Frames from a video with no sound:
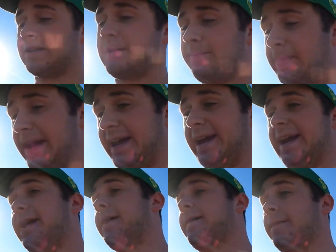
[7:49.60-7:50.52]
to
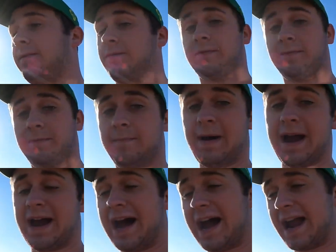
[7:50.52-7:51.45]
be my
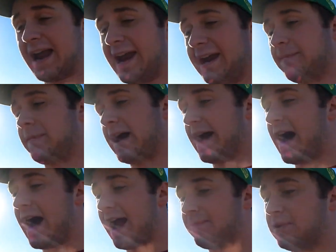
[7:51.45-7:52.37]

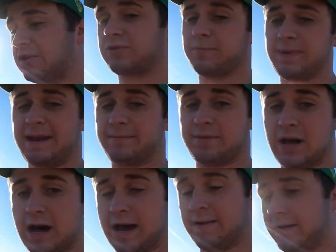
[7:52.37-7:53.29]
high bushel bean
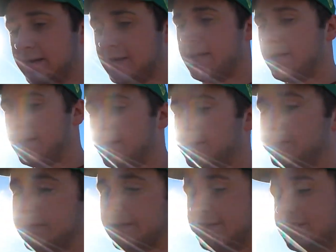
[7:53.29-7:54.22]
plot.
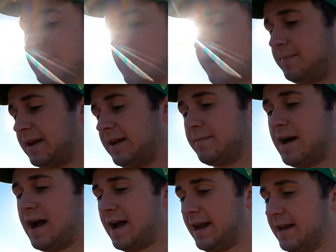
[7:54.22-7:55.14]
So this is going to be
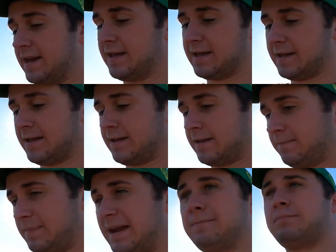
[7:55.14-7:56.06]
my
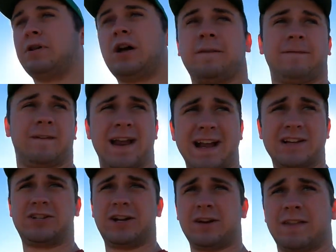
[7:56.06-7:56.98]
bean plot for
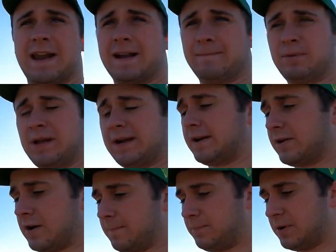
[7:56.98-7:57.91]
next year that I'm planning
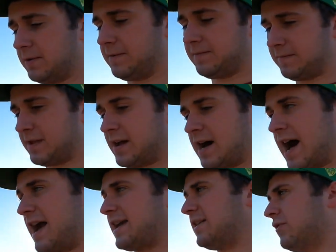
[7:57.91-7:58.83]
on putting
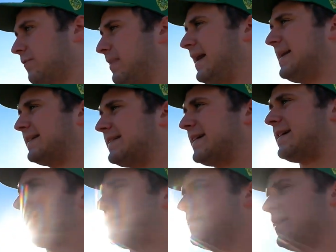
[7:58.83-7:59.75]
high yield beans
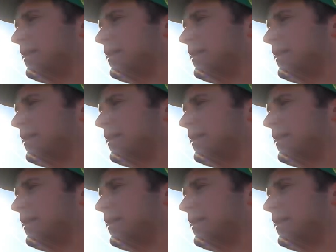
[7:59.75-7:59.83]
in.